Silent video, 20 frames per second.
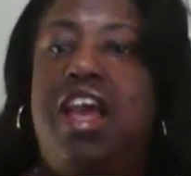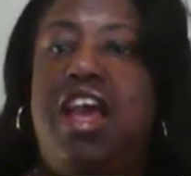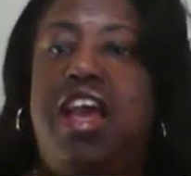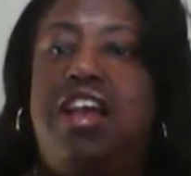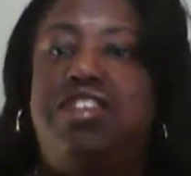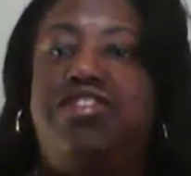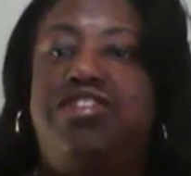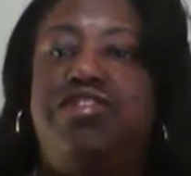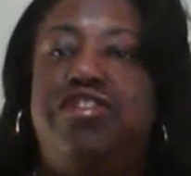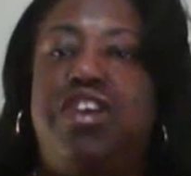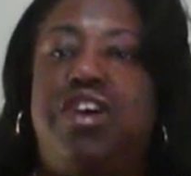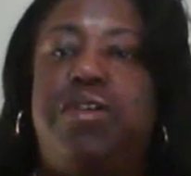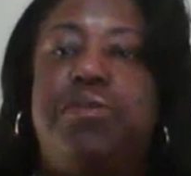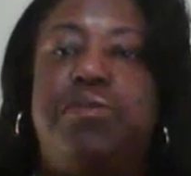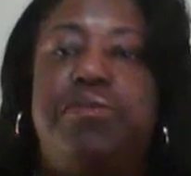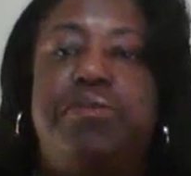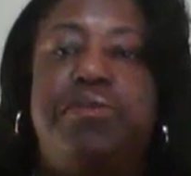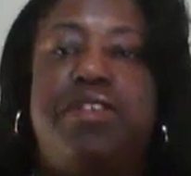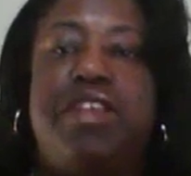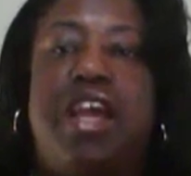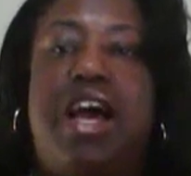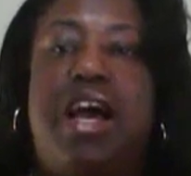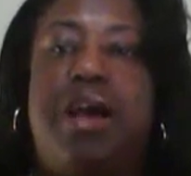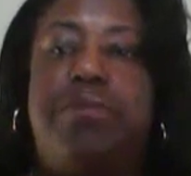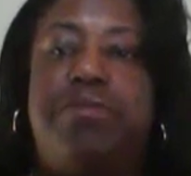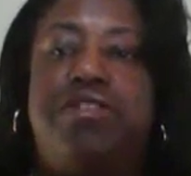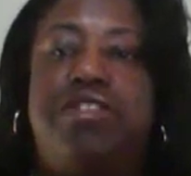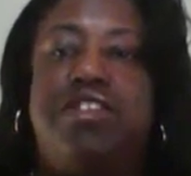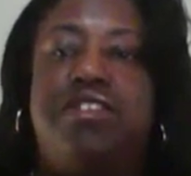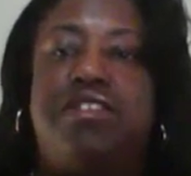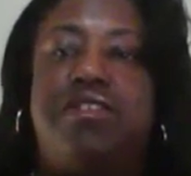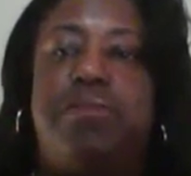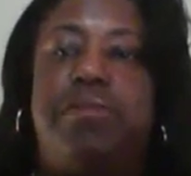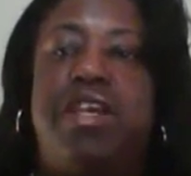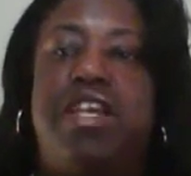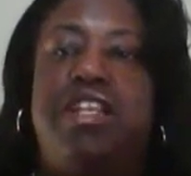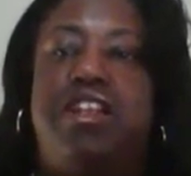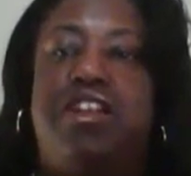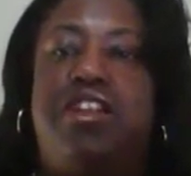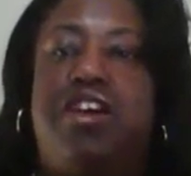As you know, I
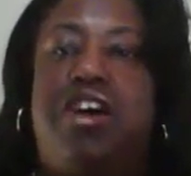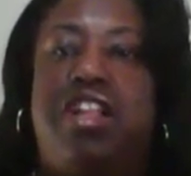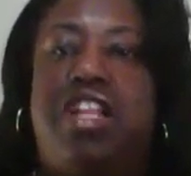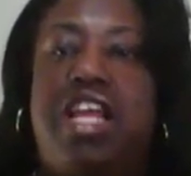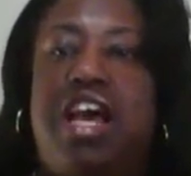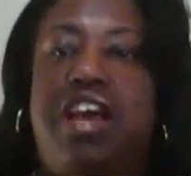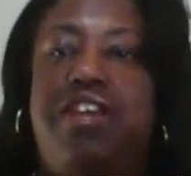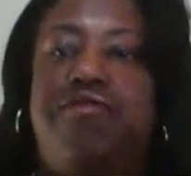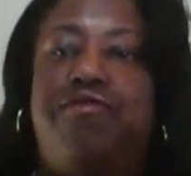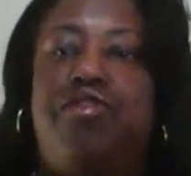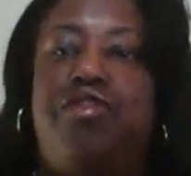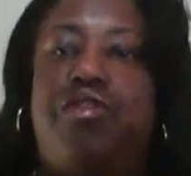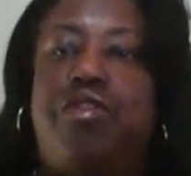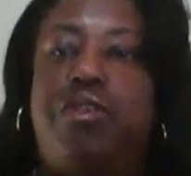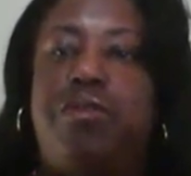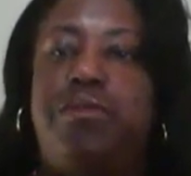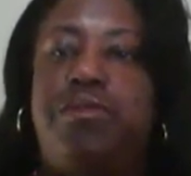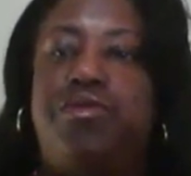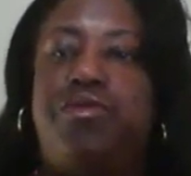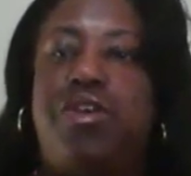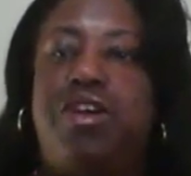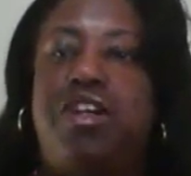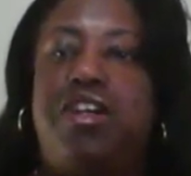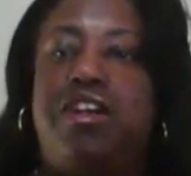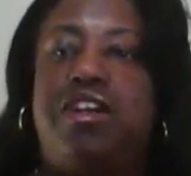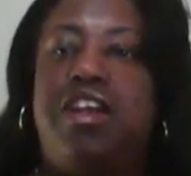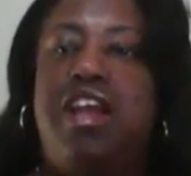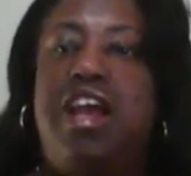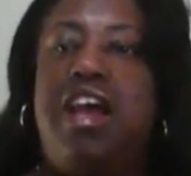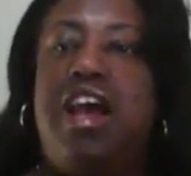participate in online forums where